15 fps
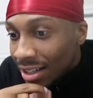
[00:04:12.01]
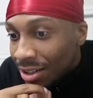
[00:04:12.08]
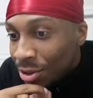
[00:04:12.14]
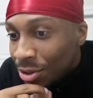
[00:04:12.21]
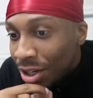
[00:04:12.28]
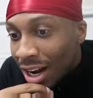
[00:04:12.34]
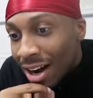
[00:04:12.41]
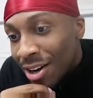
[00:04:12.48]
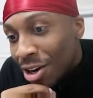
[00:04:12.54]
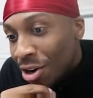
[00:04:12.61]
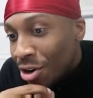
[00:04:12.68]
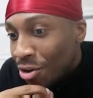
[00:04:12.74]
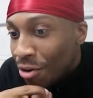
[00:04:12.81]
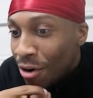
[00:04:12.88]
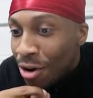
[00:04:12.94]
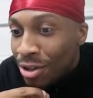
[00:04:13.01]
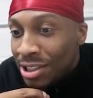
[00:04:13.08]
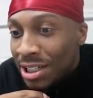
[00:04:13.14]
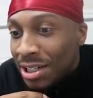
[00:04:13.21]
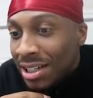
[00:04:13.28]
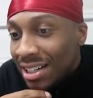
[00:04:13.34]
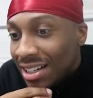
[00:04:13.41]
you down there
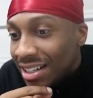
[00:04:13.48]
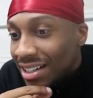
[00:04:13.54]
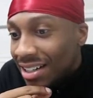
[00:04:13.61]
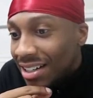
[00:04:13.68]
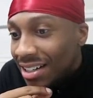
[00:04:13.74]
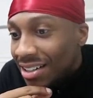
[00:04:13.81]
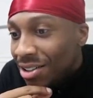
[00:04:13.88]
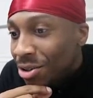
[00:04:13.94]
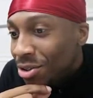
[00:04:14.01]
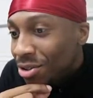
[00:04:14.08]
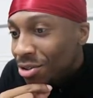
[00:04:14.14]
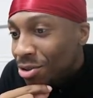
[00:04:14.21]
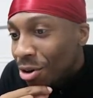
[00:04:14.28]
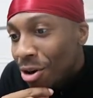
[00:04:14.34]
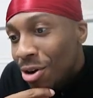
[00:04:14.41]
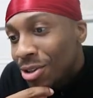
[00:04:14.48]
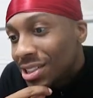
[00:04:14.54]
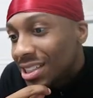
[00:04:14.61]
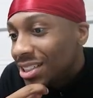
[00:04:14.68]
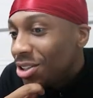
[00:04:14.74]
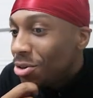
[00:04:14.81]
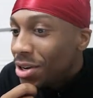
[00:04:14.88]
cruising. You
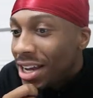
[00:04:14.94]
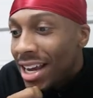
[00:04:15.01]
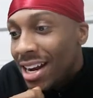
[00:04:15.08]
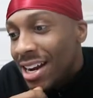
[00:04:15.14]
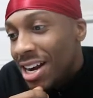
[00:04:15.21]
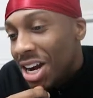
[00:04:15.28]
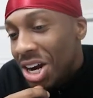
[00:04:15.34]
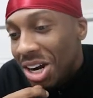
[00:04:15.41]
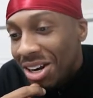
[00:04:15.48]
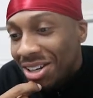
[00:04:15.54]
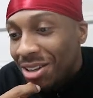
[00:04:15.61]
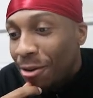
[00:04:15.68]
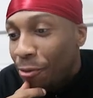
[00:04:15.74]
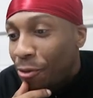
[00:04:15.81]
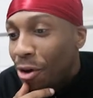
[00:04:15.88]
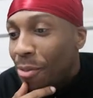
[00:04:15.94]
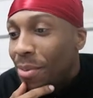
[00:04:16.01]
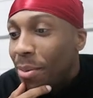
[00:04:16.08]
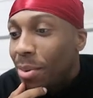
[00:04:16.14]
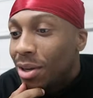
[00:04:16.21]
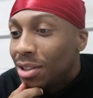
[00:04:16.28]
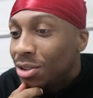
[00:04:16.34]
cruising. You getting there. You feel
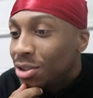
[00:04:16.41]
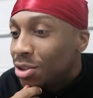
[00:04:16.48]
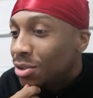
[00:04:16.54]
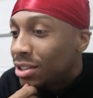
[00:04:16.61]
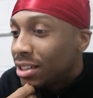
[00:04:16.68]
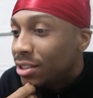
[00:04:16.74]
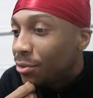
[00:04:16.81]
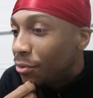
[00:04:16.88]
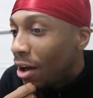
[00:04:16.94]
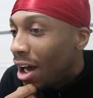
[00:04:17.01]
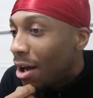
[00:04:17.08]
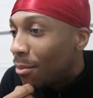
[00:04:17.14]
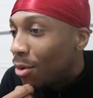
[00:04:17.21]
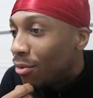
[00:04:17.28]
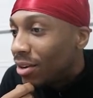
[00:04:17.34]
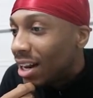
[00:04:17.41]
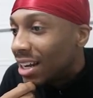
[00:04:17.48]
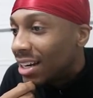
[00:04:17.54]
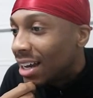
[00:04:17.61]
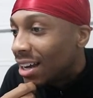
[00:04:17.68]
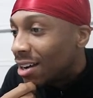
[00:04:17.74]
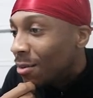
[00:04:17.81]
me? But you 265 moving
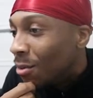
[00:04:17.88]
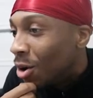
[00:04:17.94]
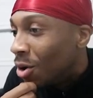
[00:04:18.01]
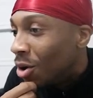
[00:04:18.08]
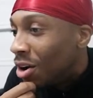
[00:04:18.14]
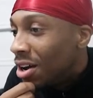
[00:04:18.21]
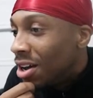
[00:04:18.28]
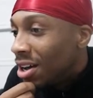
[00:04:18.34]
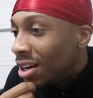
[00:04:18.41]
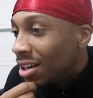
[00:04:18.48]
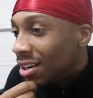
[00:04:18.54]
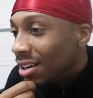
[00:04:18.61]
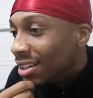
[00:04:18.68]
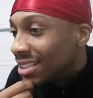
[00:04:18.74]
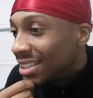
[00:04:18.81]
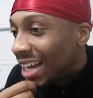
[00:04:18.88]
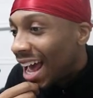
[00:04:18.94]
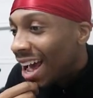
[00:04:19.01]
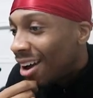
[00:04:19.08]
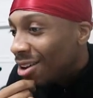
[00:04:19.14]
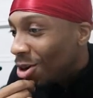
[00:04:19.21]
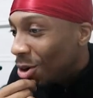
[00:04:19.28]
like that. Come on. Good
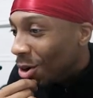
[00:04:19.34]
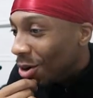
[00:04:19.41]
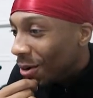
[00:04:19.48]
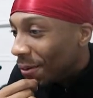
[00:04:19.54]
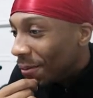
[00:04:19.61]
tackle.